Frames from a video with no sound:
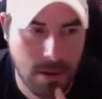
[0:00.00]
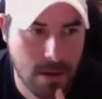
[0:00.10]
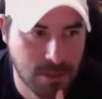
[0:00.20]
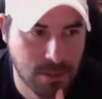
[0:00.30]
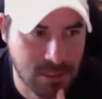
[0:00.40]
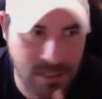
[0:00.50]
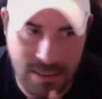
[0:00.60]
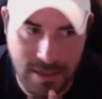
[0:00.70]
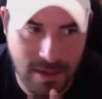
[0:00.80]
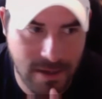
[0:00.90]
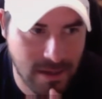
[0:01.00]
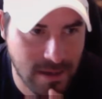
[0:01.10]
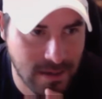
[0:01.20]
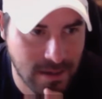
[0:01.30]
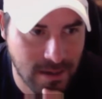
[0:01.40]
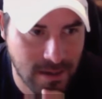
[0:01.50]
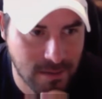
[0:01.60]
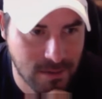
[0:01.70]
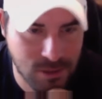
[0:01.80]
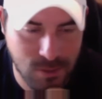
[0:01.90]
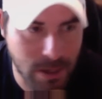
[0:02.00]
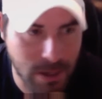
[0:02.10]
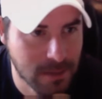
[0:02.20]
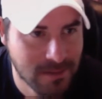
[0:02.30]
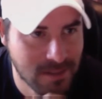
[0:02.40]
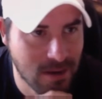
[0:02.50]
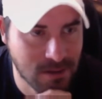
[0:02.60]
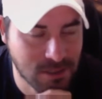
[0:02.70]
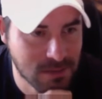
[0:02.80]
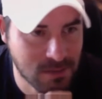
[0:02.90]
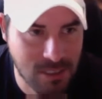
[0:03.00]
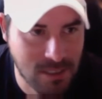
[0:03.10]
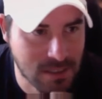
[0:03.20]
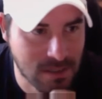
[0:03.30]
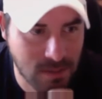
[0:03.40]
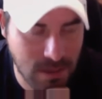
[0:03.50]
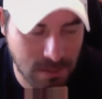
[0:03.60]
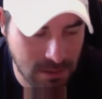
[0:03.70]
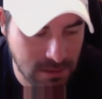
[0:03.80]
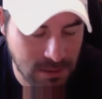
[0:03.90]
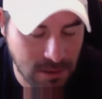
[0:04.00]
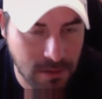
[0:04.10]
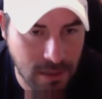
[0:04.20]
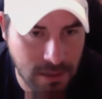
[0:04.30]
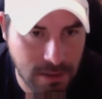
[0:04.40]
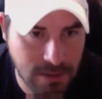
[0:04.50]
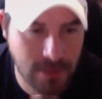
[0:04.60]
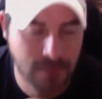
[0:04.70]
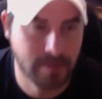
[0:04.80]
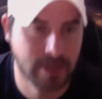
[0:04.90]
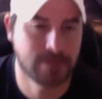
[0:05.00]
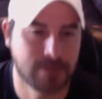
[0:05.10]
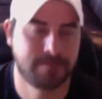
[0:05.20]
just listening and just waiting. No, just listen to what I think it's good. I think it's good information.